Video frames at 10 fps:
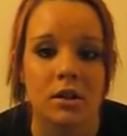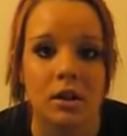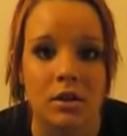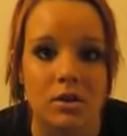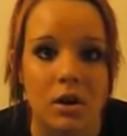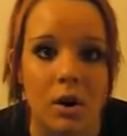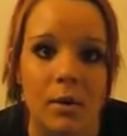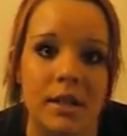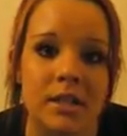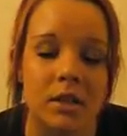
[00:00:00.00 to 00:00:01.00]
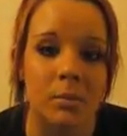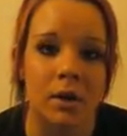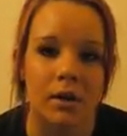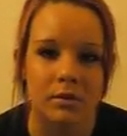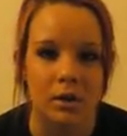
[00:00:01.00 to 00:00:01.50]
There's always
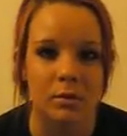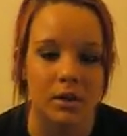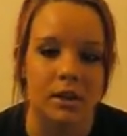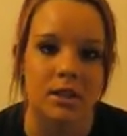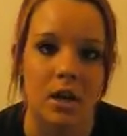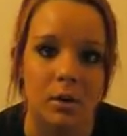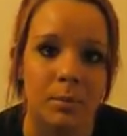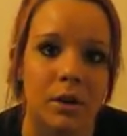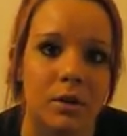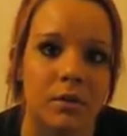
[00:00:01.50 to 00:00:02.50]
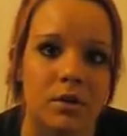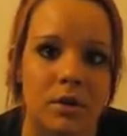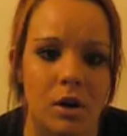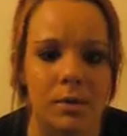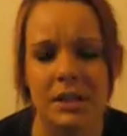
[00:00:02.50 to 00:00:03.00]
someone out there willing to help you. There's
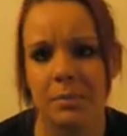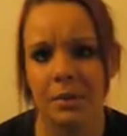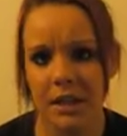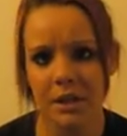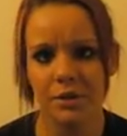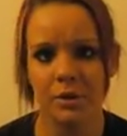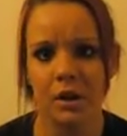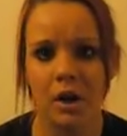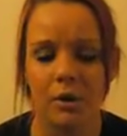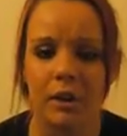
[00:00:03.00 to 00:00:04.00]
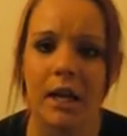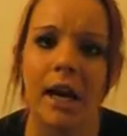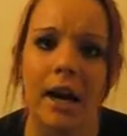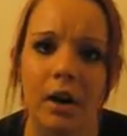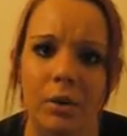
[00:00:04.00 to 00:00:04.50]
always a place you can go to
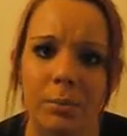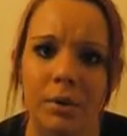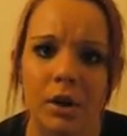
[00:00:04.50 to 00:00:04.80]
get help,